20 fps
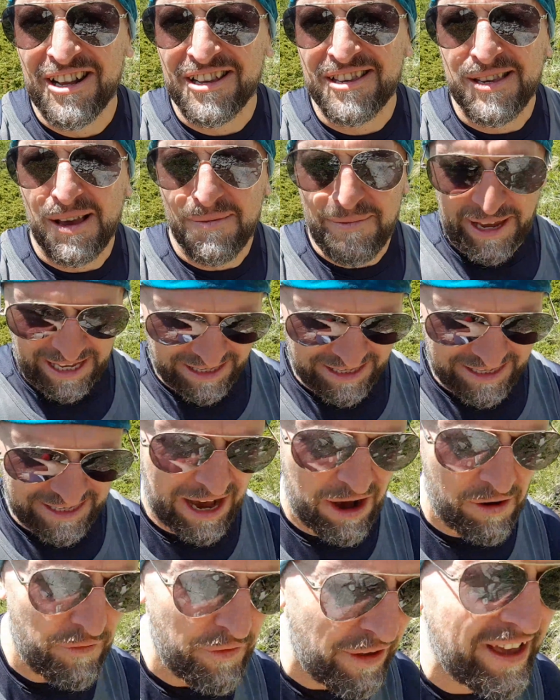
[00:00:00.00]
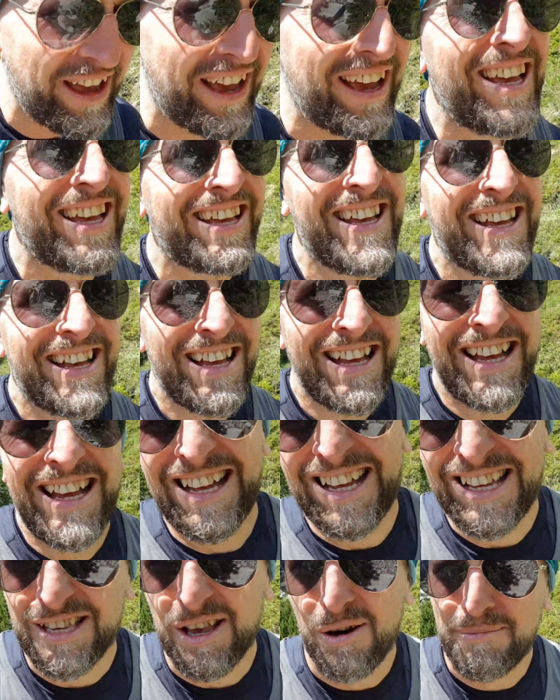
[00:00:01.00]
summit itself,
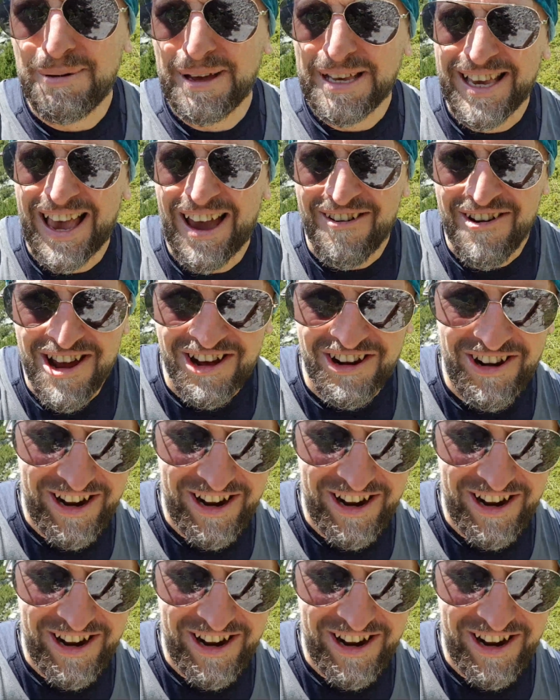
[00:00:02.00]
so I'll best carry on.